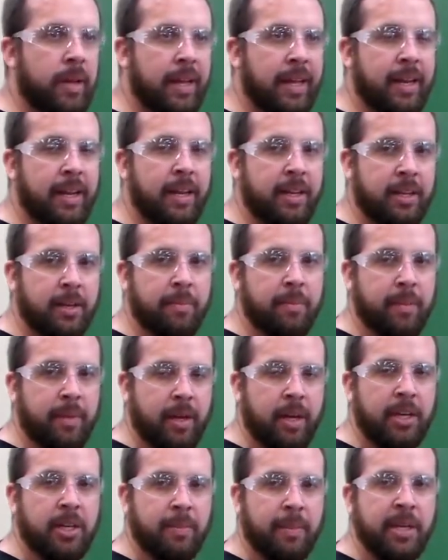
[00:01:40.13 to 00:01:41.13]
a
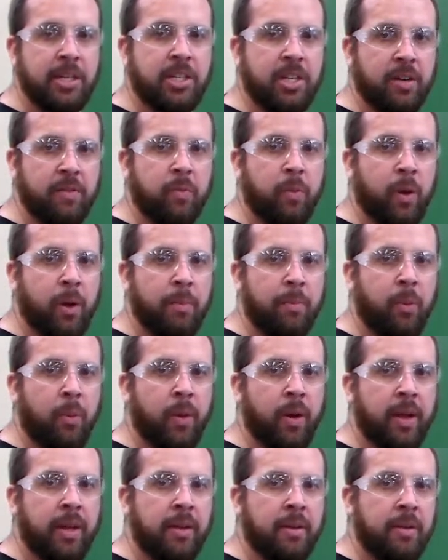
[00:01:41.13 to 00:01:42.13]
dimension of
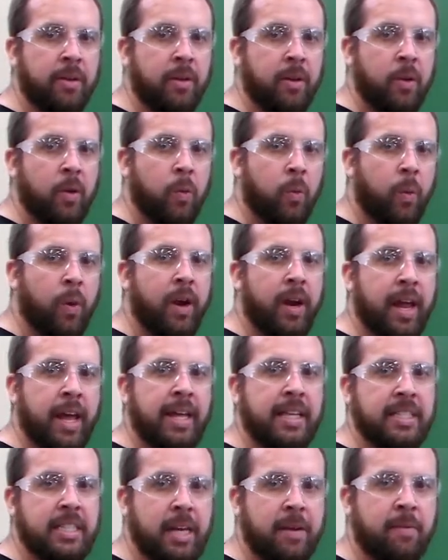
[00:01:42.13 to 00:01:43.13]

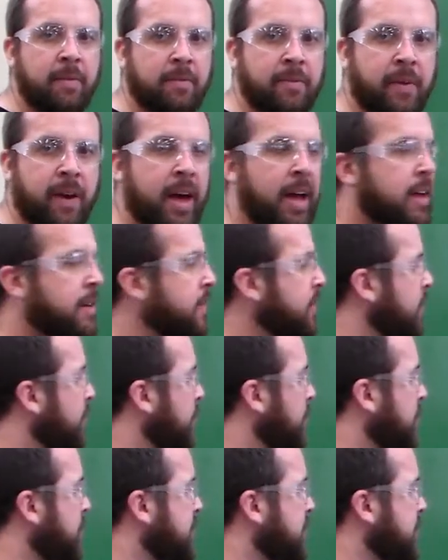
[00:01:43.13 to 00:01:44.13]

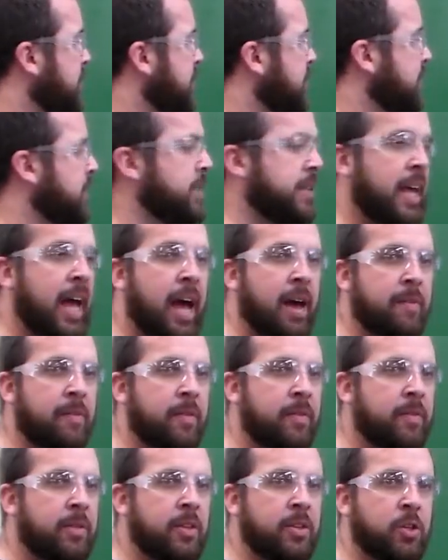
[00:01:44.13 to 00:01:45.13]
1.1875, which is
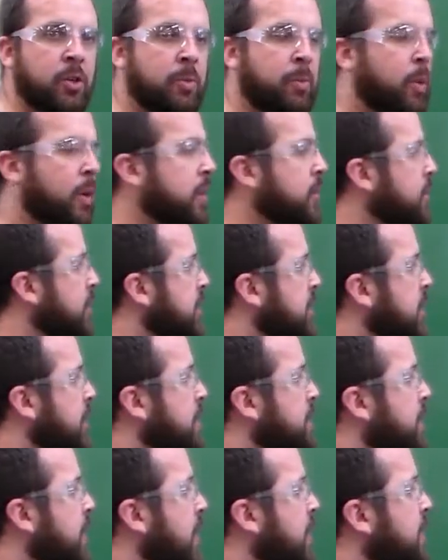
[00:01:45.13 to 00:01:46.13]
half of the
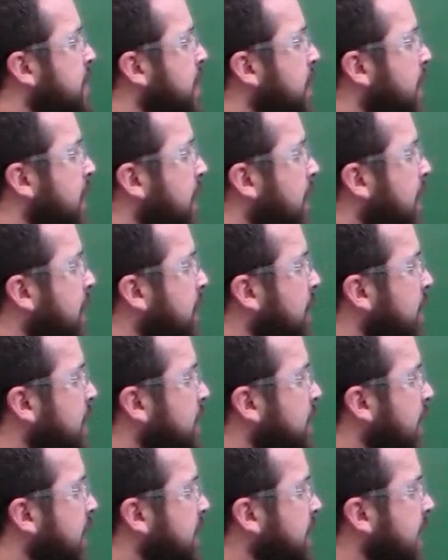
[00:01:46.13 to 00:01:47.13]
2.375. And then
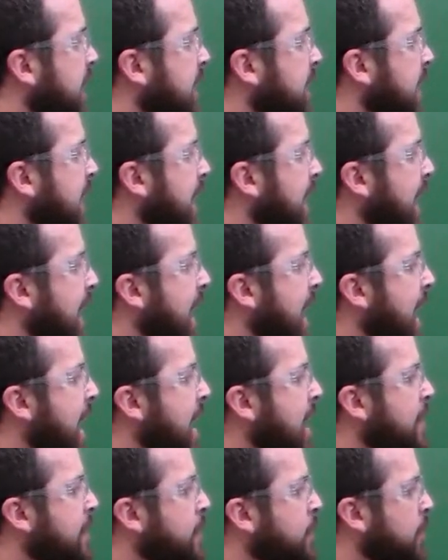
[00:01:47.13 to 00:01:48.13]
if I take that
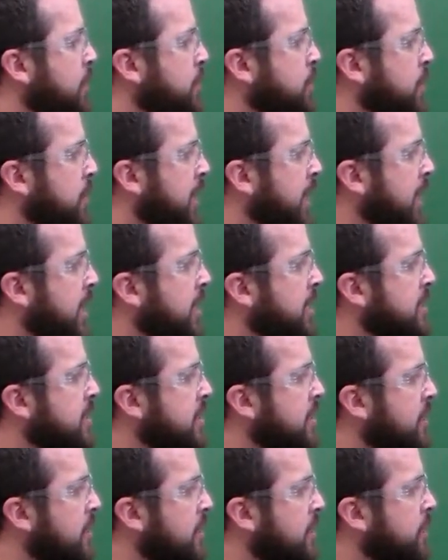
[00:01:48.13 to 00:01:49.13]
half, which would get
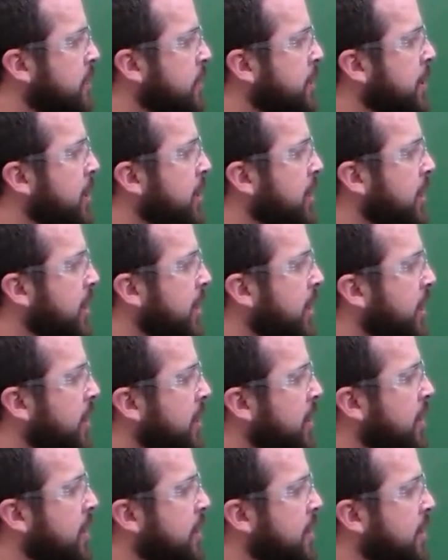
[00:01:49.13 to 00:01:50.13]
us from here to
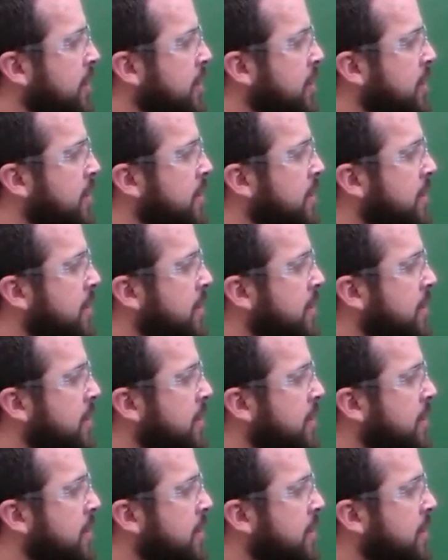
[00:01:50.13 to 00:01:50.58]
here,